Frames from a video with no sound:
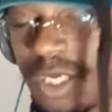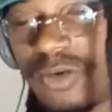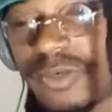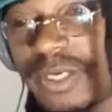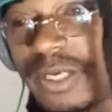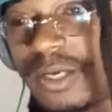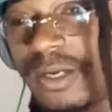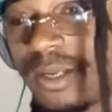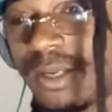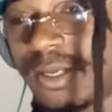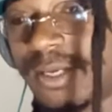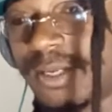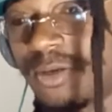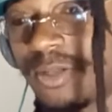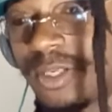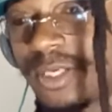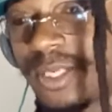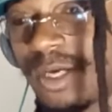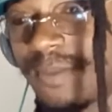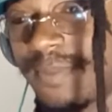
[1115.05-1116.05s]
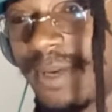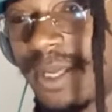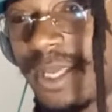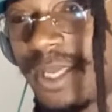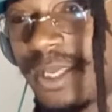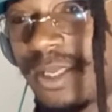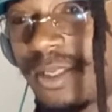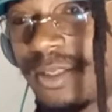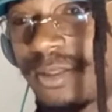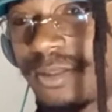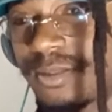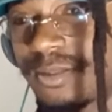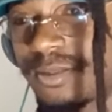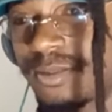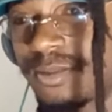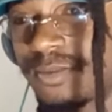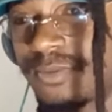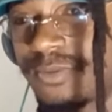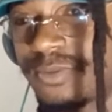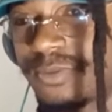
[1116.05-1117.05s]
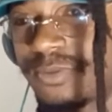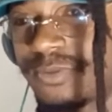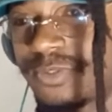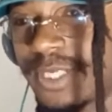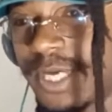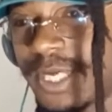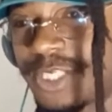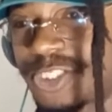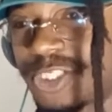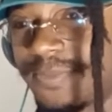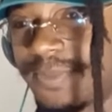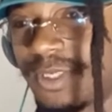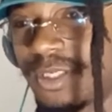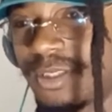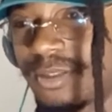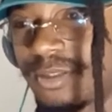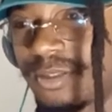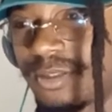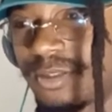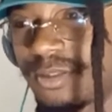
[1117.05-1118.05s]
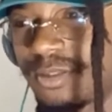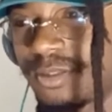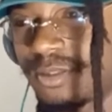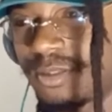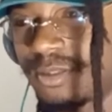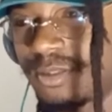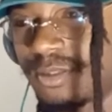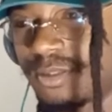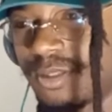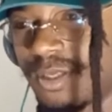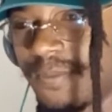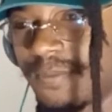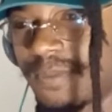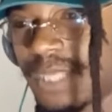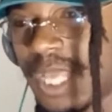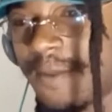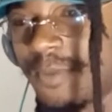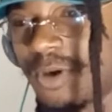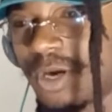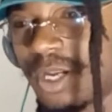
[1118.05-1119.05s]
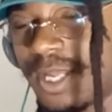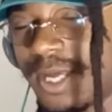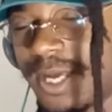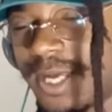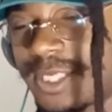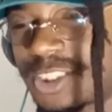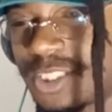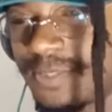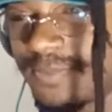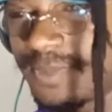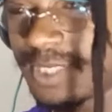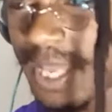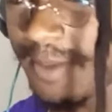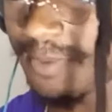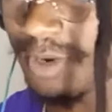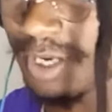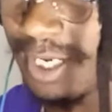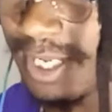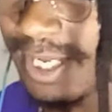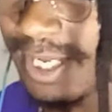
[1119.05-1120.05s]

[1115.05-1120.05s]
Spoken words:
Oh, they're only down by 8. You got Jimmy. Game on the line, Jimmy, game on the